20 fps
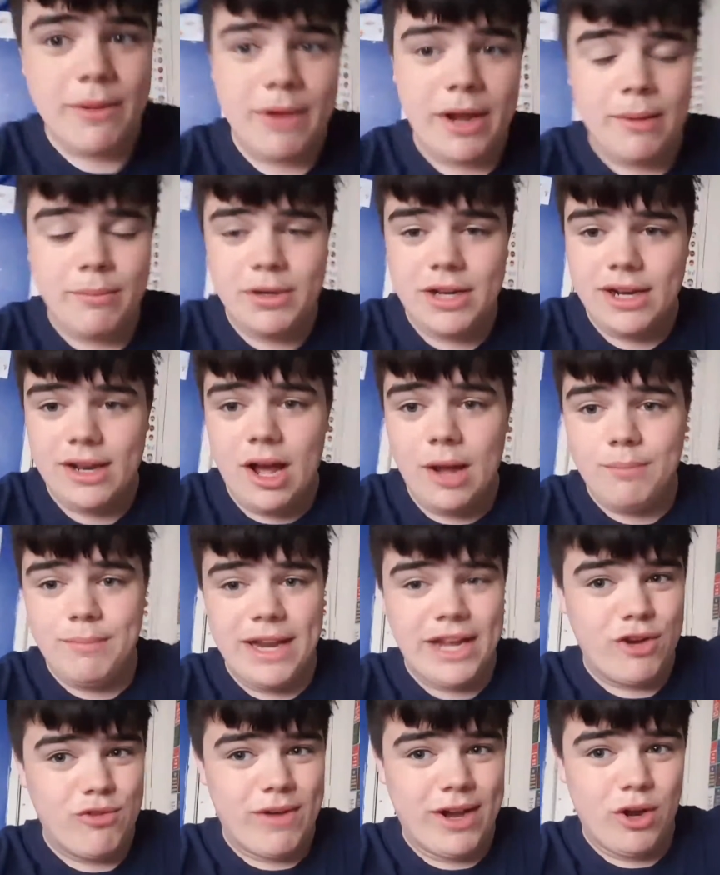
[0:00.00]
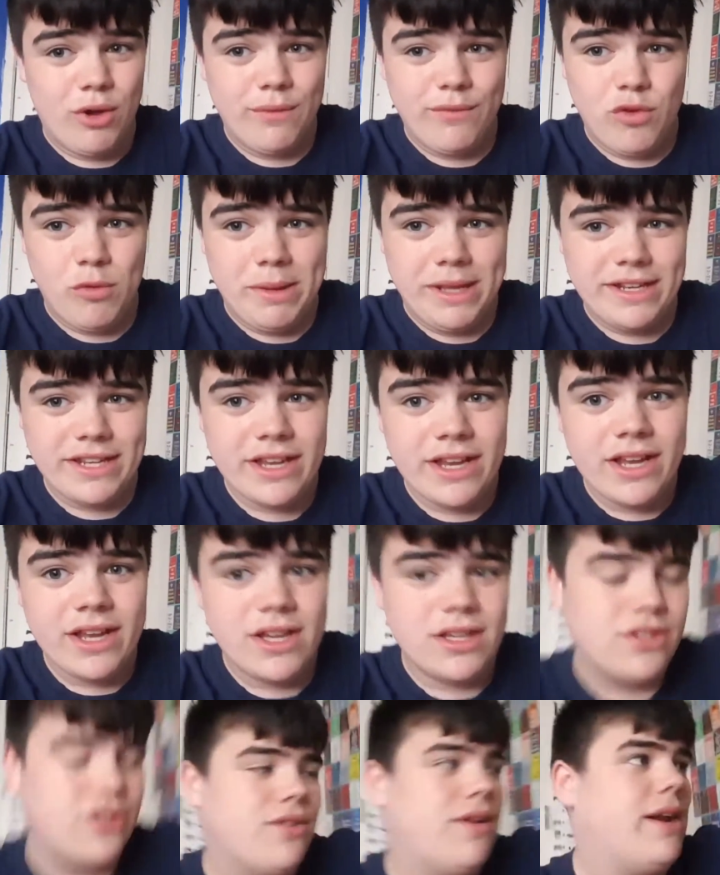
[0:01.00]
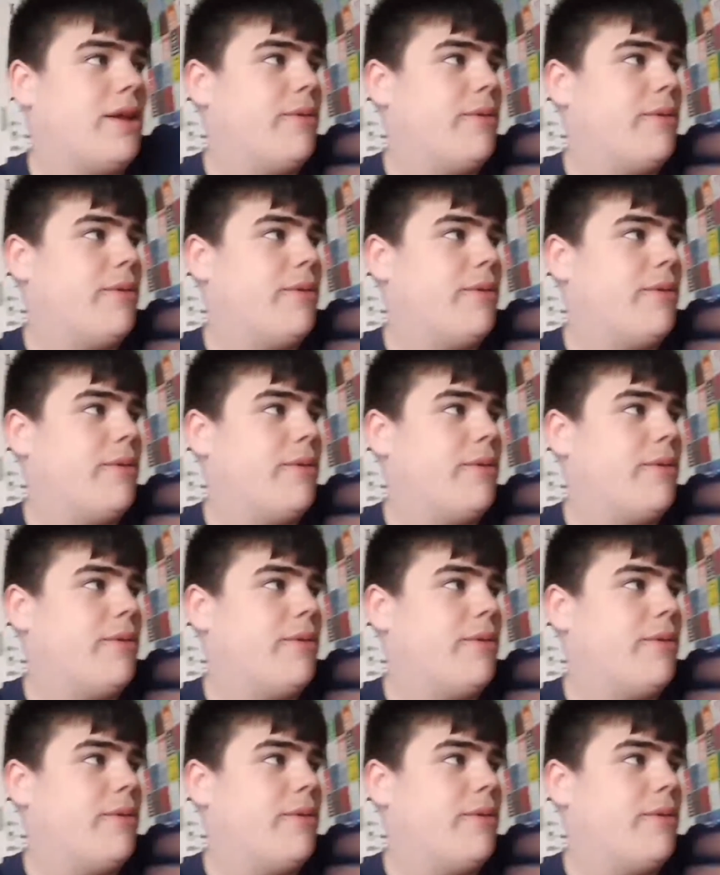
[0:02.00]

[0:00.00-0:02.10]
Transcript: Anyway, I'm, gonna, I'm lingering on for a bit. So,